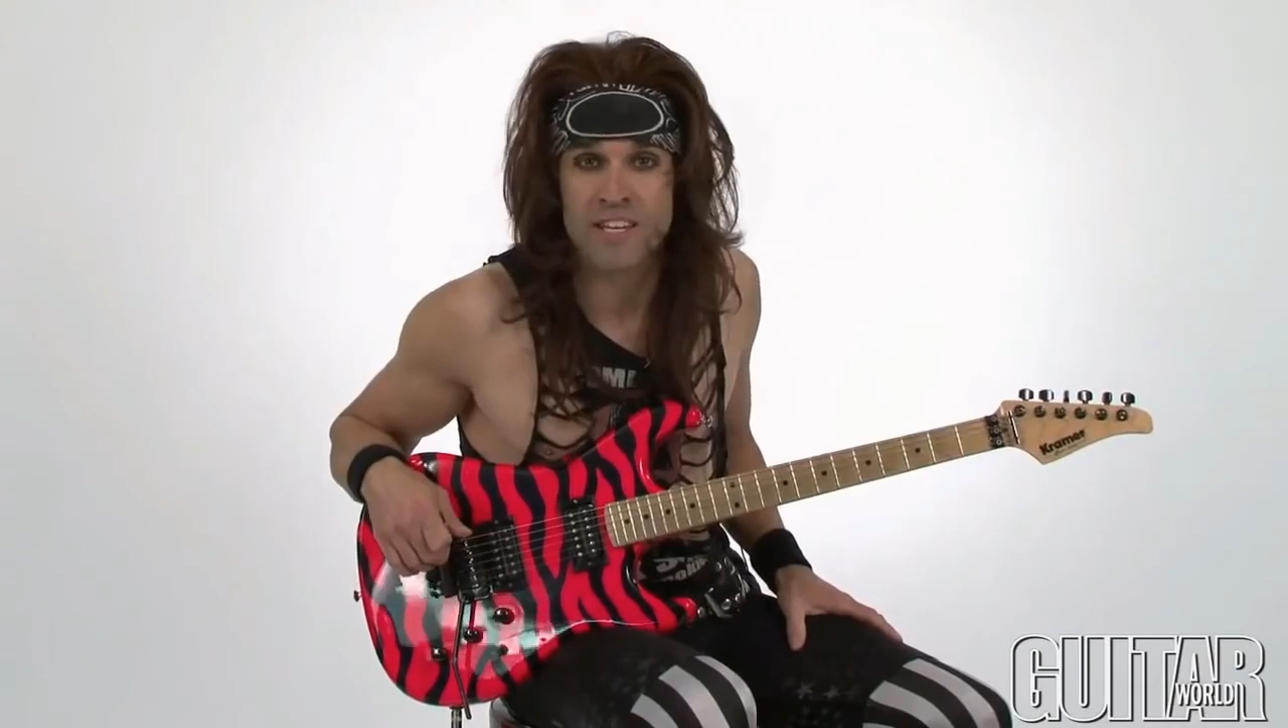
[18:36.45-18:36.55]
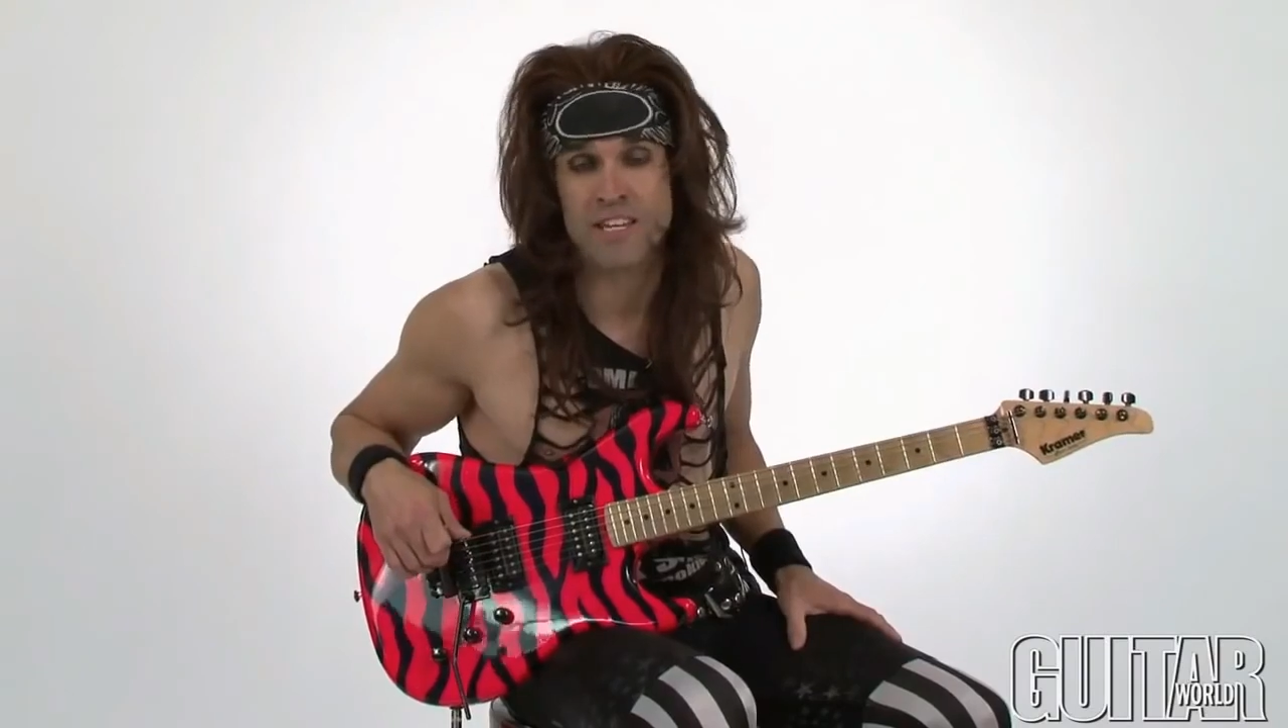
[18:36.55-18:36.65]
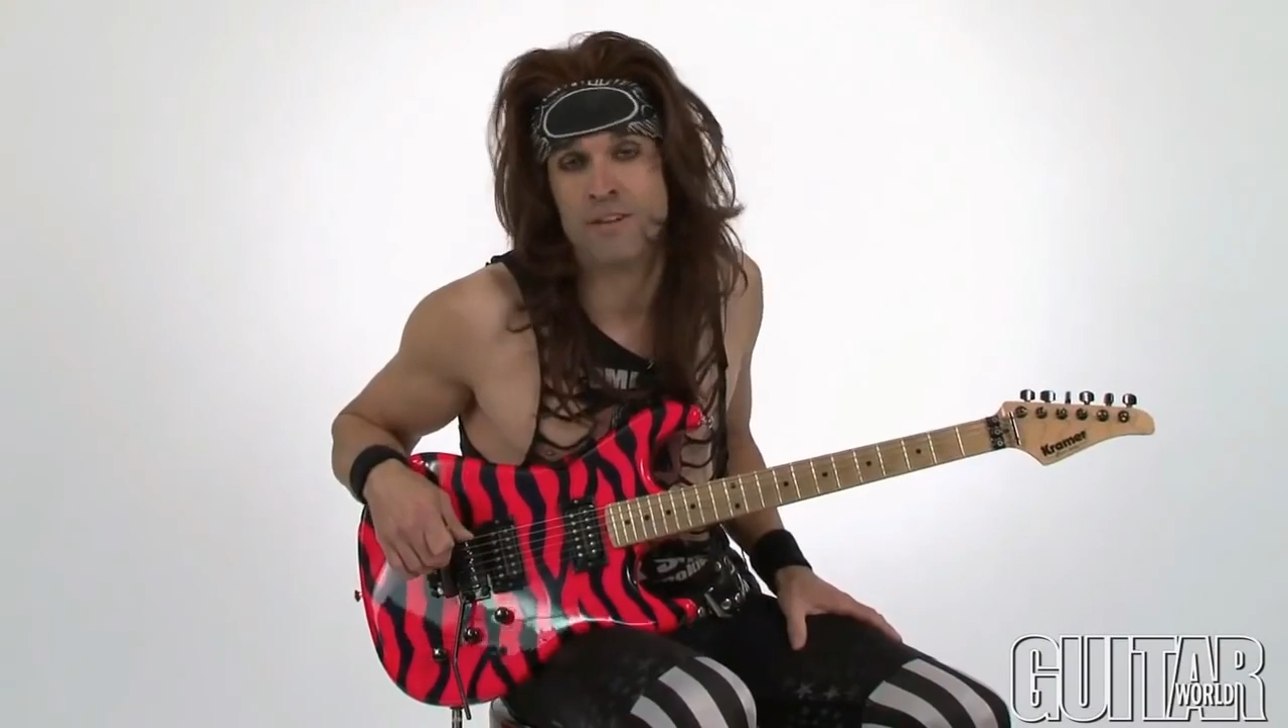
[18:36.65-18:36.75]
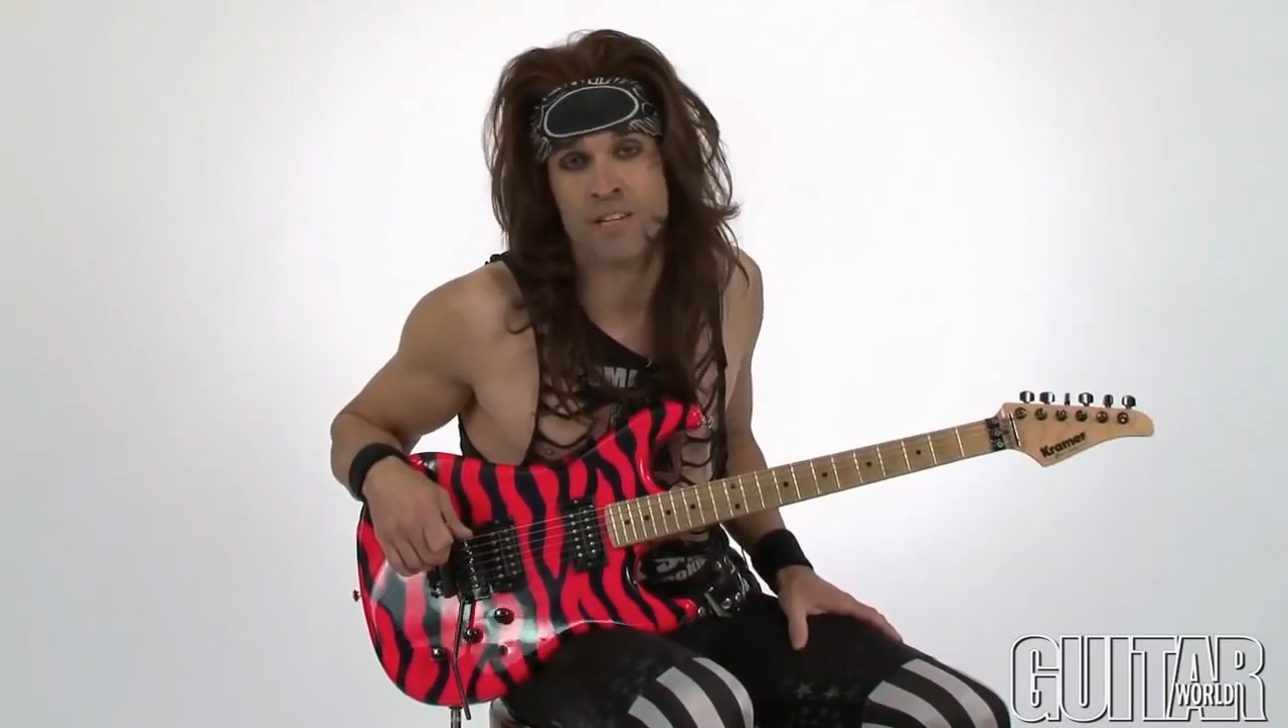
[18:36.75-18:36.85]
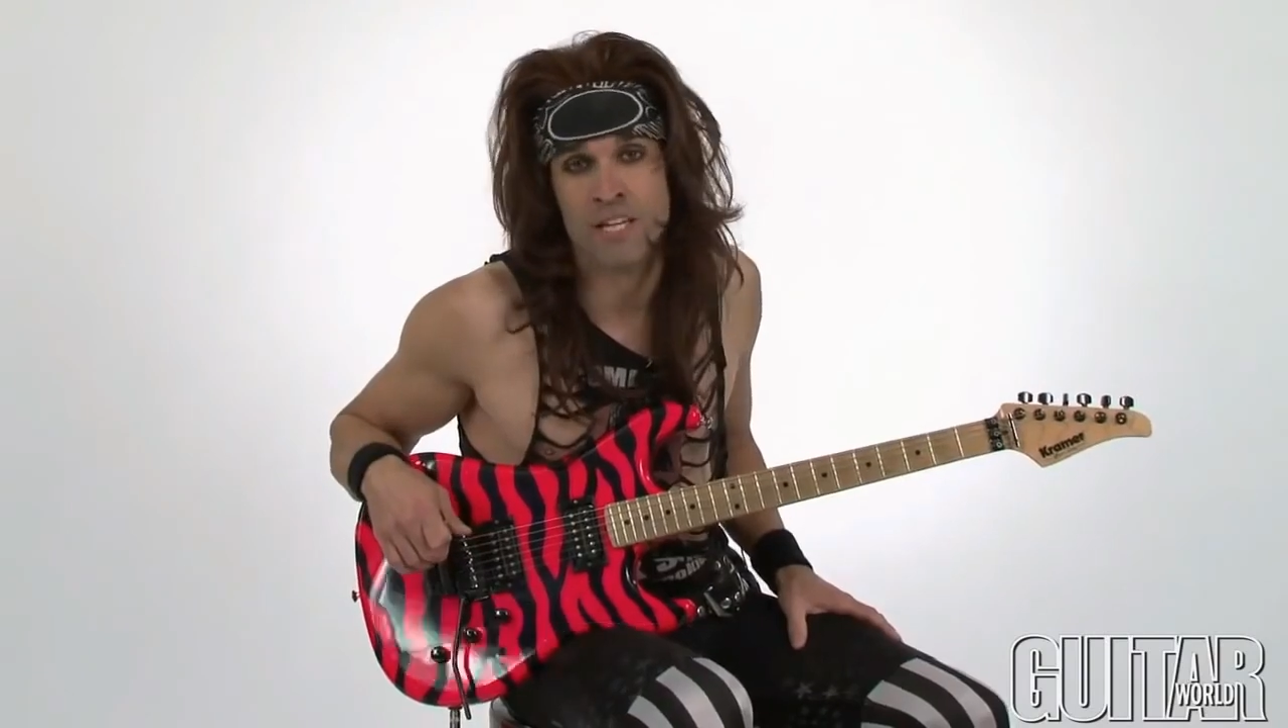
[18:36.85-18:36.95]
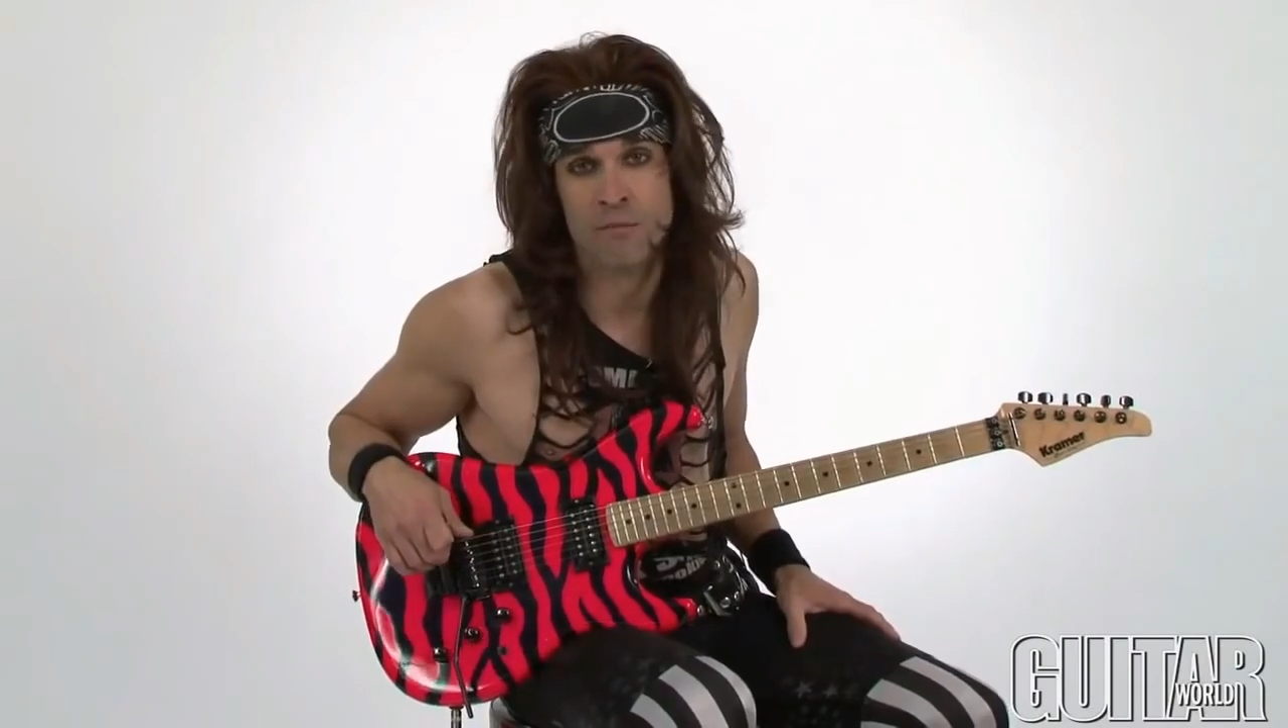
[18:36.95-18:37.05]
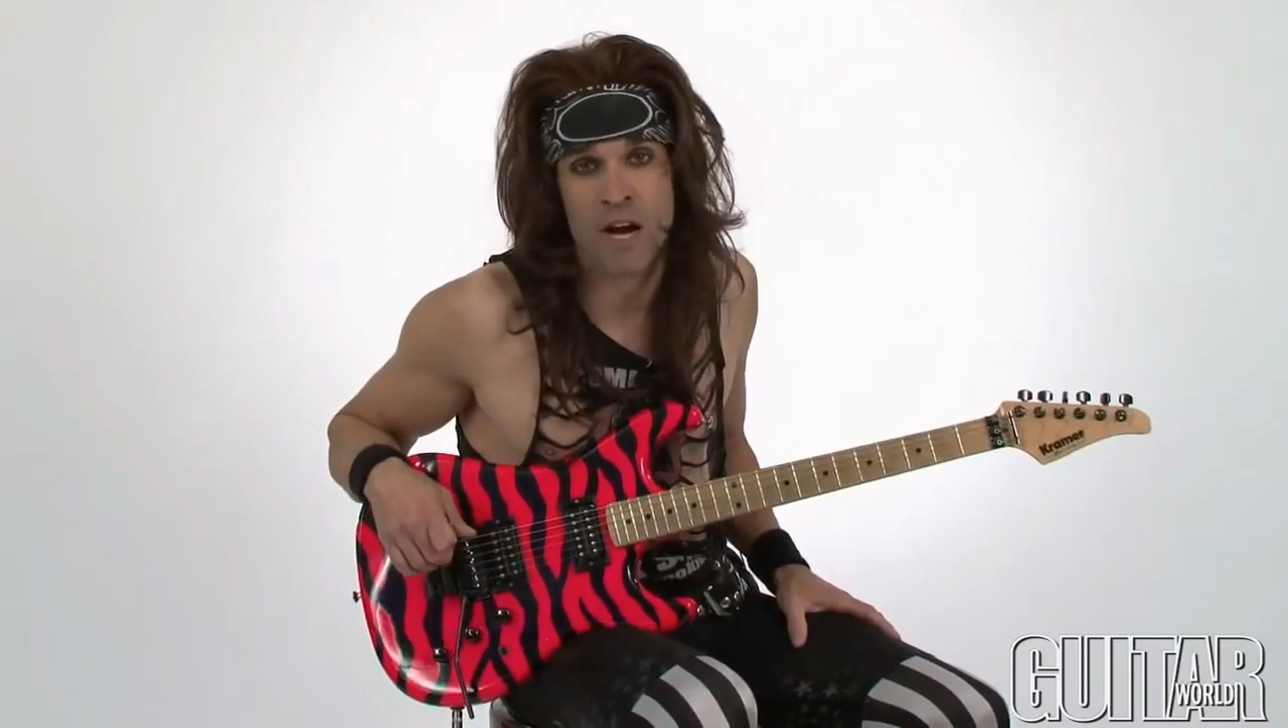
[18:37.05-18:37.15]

the key of E